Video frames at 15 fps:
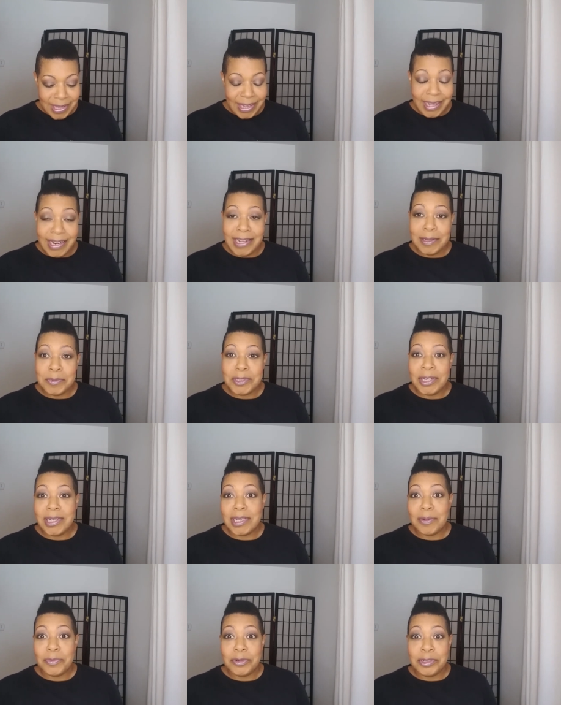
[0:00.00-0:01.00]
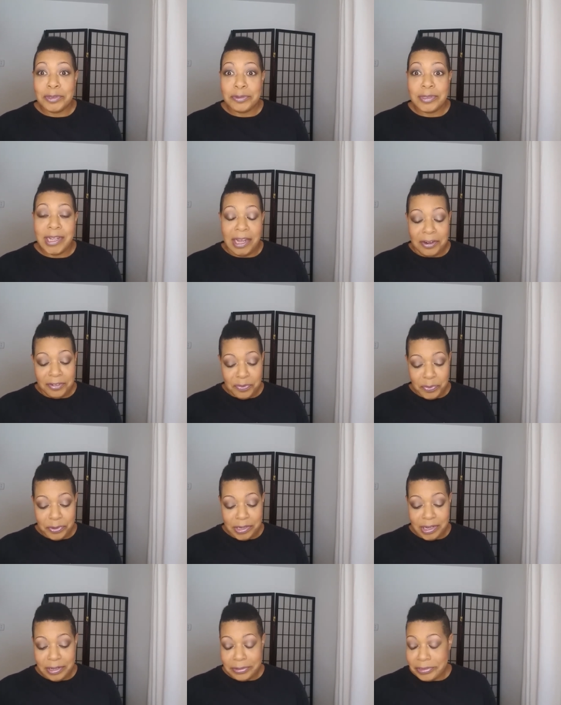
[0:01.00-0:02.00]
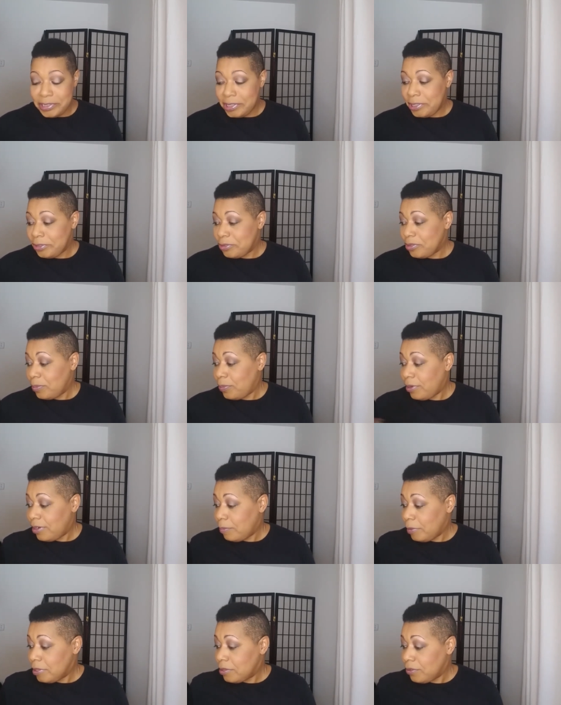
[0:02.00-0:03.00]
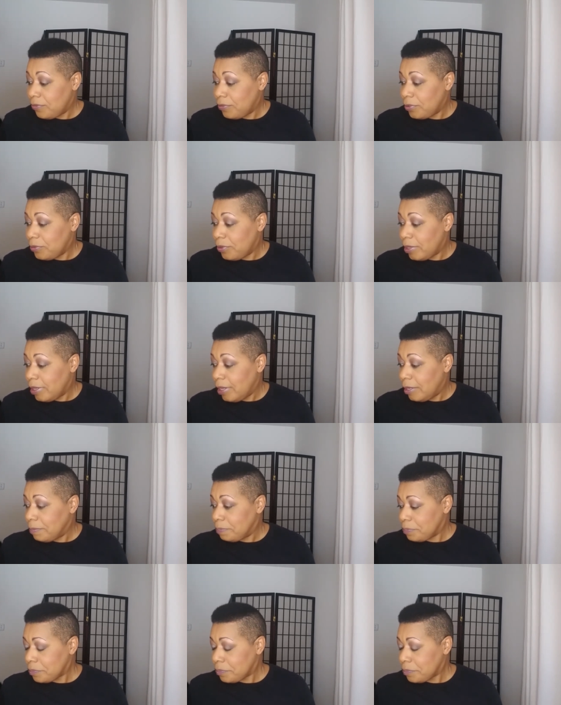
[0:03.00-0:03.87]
And I am trying to get more use out of more colors in here, so I'm proud of myself for doing that